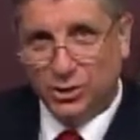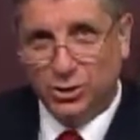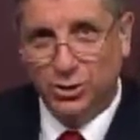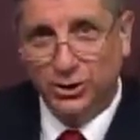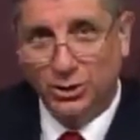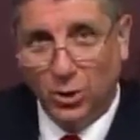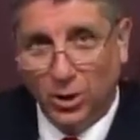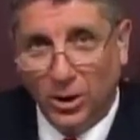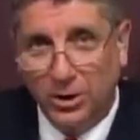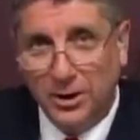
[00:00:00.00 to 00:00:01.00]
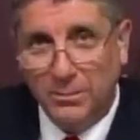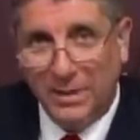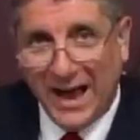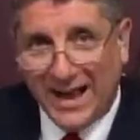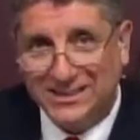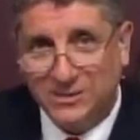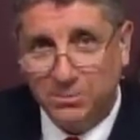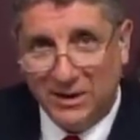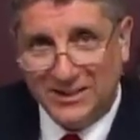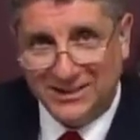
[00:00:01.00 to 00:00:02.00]
to ignore past
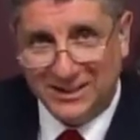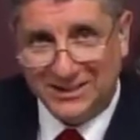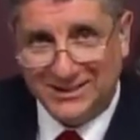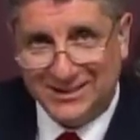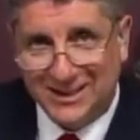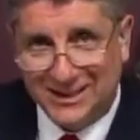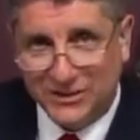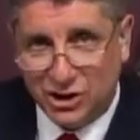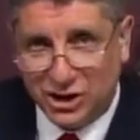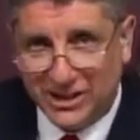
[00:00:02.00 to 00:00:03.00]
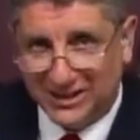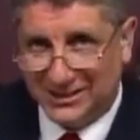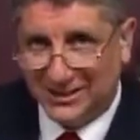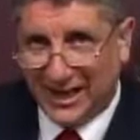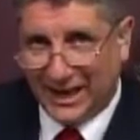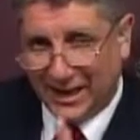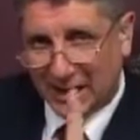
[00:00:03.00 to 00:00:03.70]
precedents that she doesn't like.